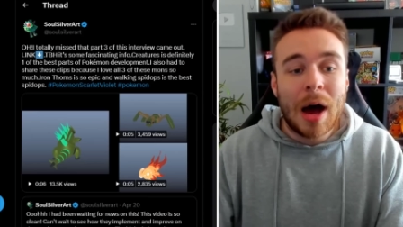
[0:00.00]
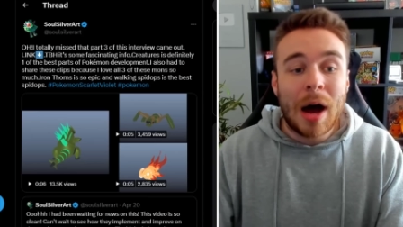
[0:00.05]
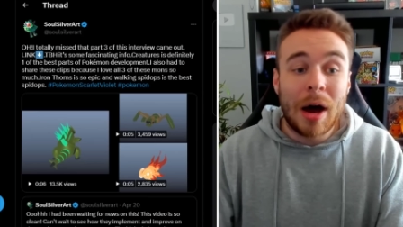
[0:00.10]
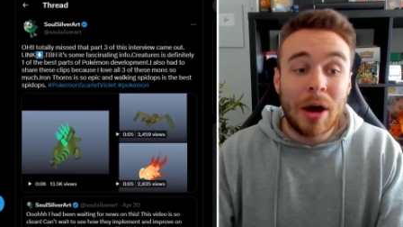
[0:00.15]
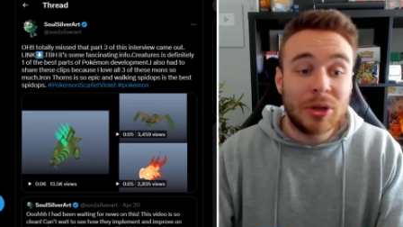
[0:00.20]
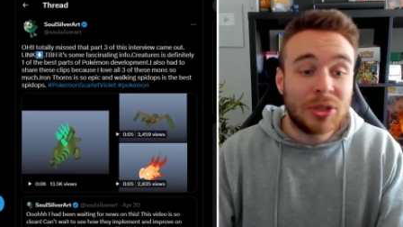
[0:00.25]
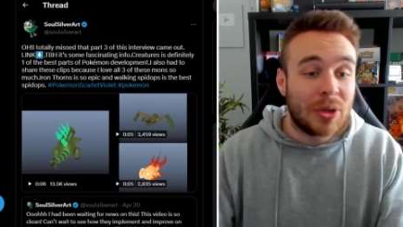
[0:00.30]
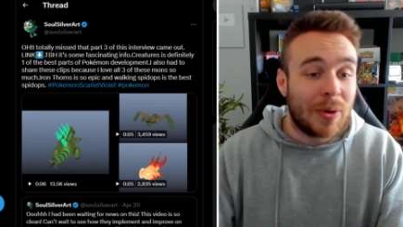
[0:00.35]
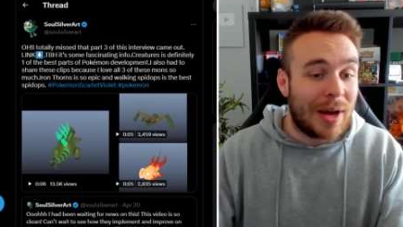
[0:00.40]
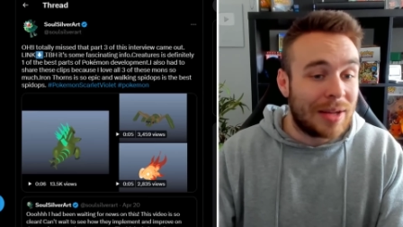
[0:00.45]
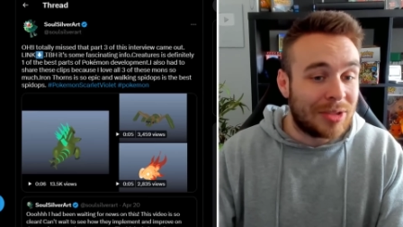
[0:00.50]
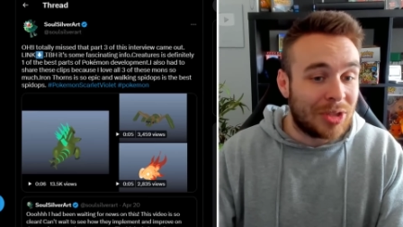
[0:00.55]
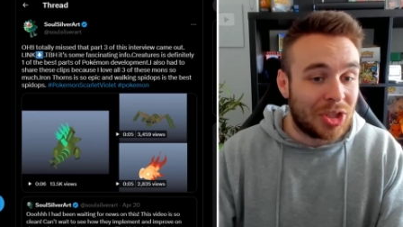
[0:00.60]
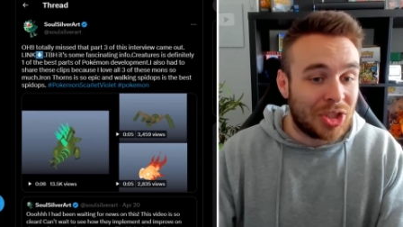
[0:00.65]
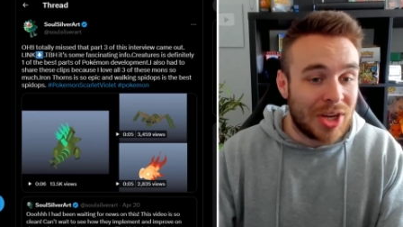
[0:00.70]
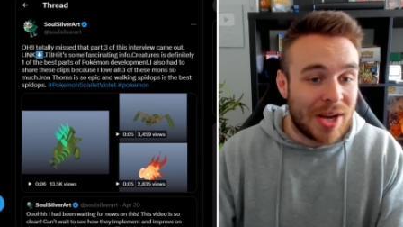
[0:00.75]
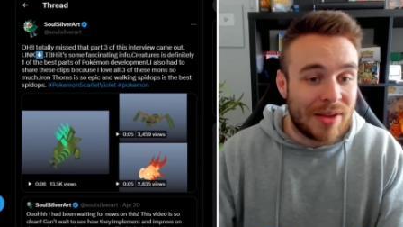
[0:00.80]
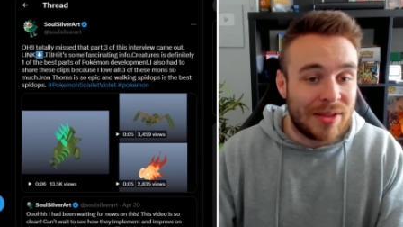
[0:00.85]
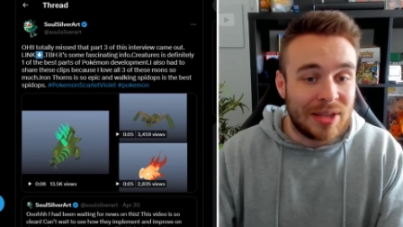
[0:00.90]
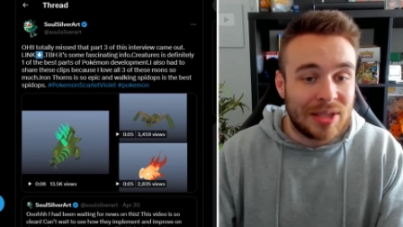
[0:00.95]
I also had to
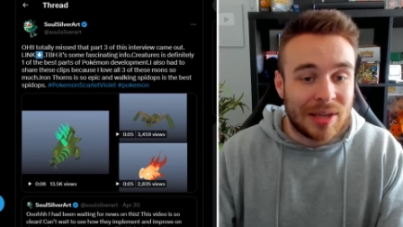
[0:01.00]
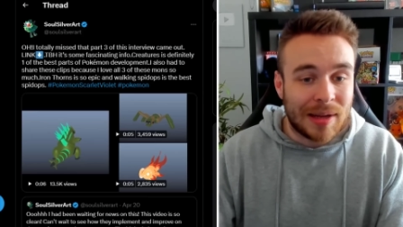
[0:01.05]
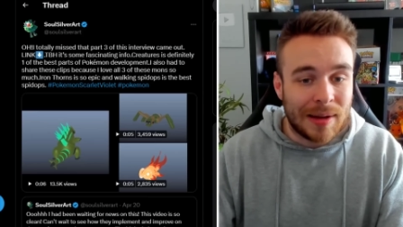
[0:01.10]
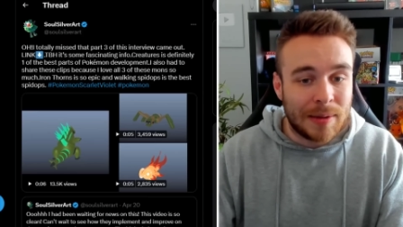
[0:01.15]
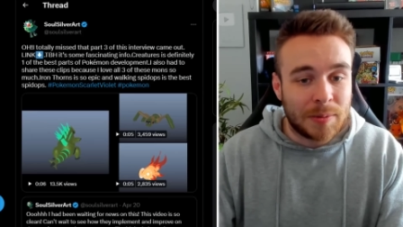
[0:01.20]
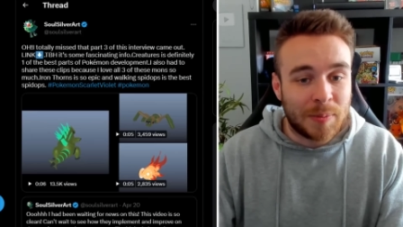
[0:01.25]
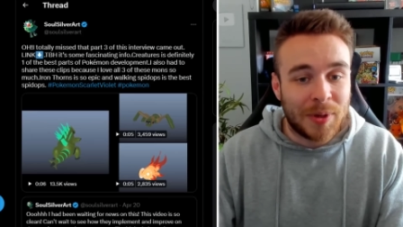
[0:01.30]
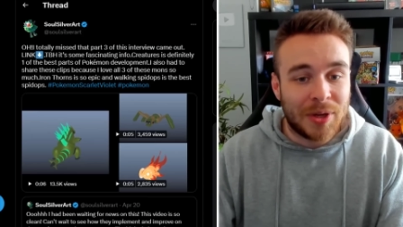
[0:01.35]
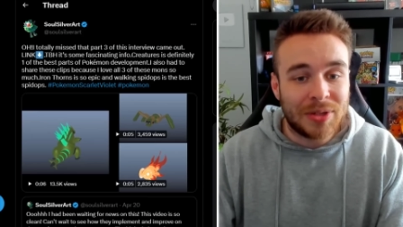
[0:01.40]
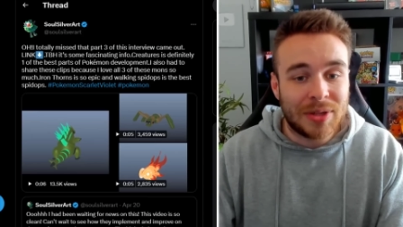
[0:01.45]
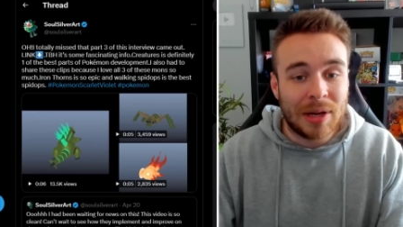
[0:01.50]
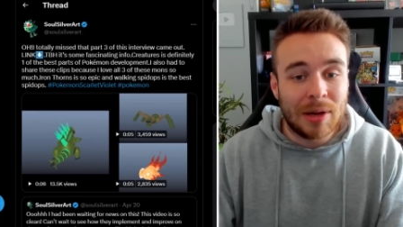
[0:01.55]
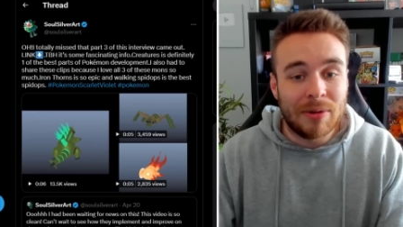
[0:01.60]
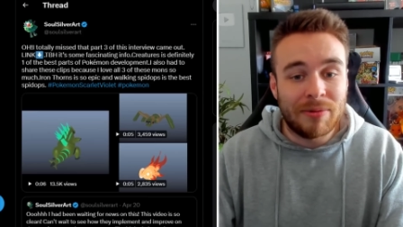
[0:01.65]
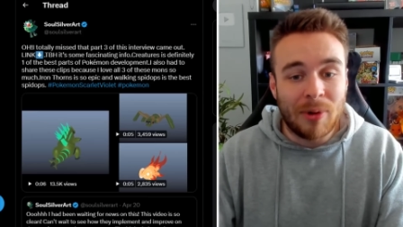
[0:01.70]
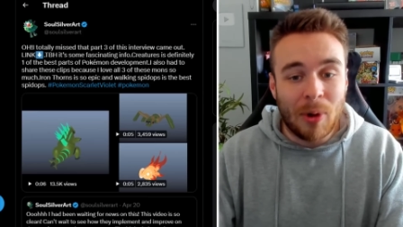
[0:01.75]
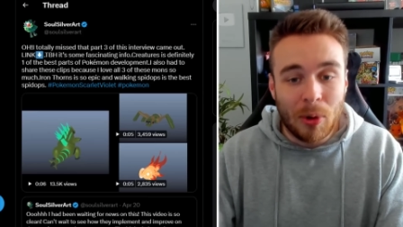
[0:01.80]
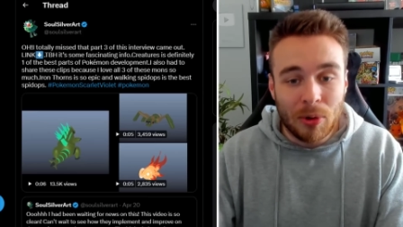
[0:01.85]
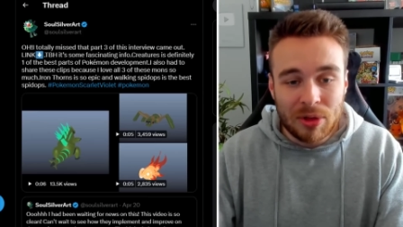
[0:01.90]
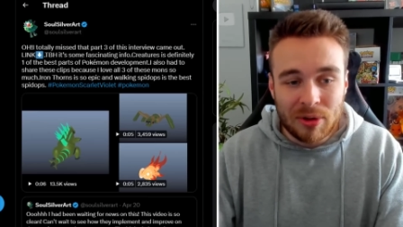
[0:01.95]
share these clips because I
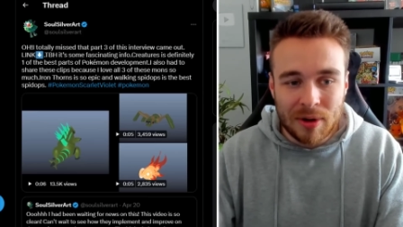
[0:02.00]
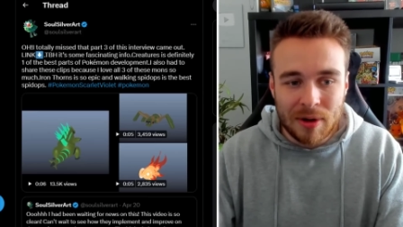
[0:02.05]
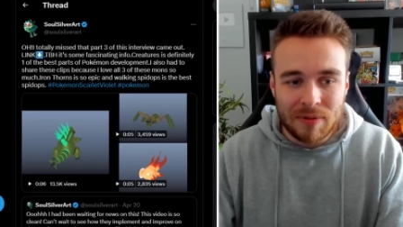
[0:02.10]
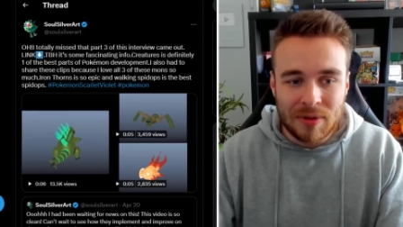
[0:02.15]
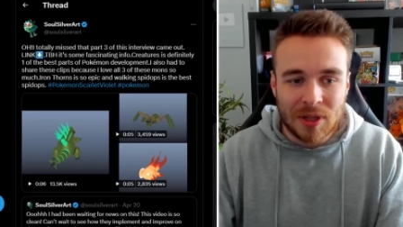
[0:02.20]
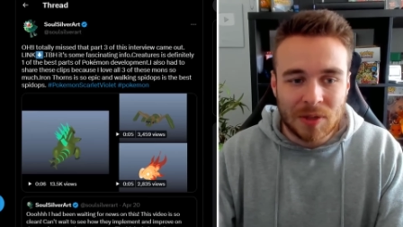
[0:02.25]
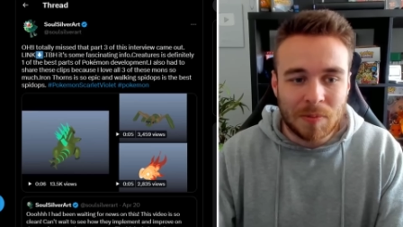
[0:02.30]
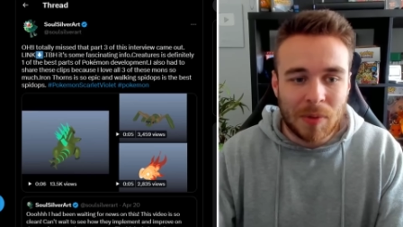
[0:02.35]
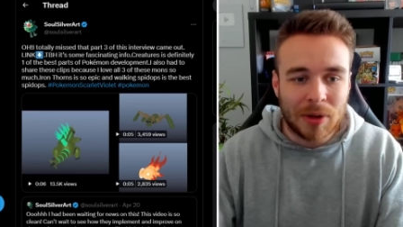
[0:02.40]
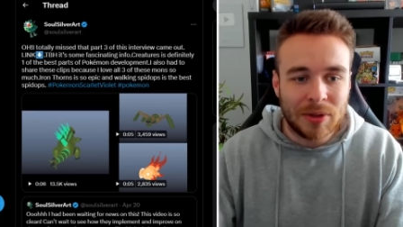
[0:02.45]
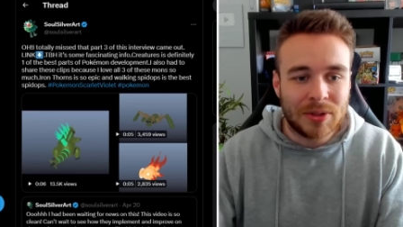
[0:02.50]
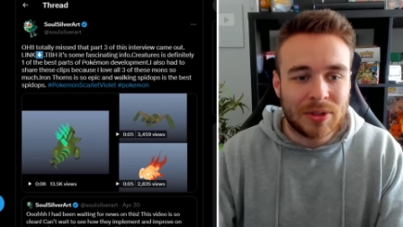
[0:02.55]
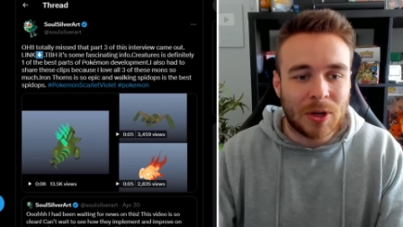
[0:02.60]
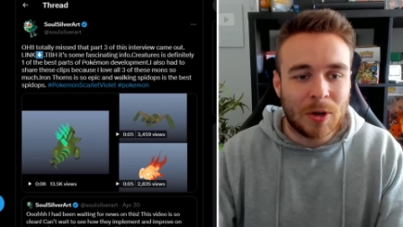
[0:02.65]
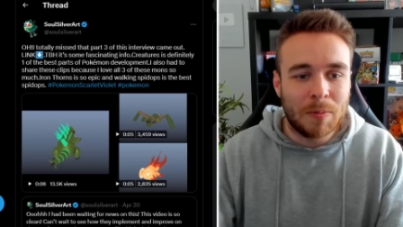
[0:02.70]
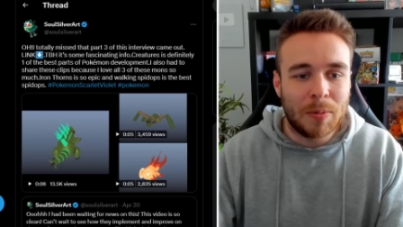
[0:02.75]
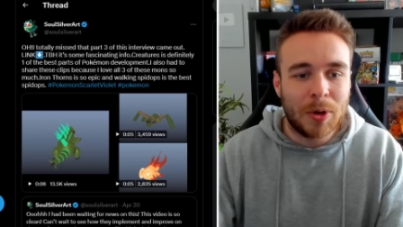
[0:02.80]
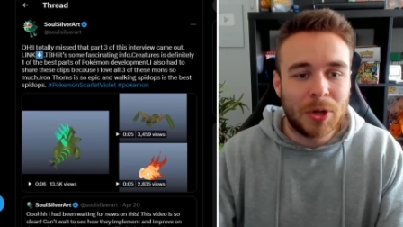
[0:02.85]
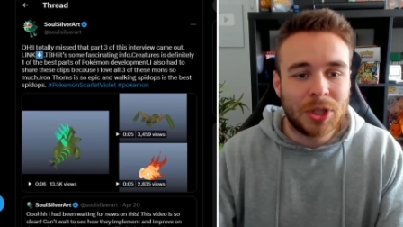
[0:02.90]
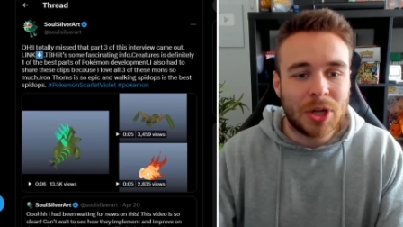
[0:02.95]
love all 3 of these mons
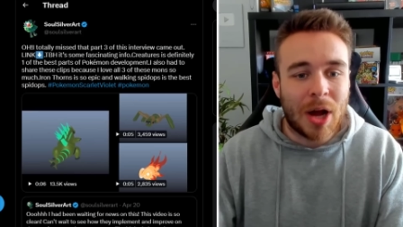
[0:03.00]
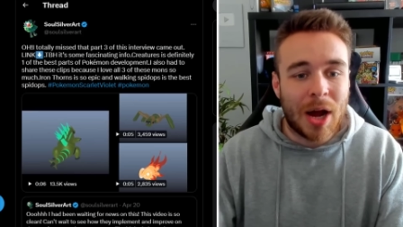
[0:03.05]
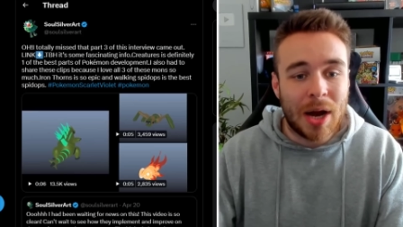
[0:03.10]
so much.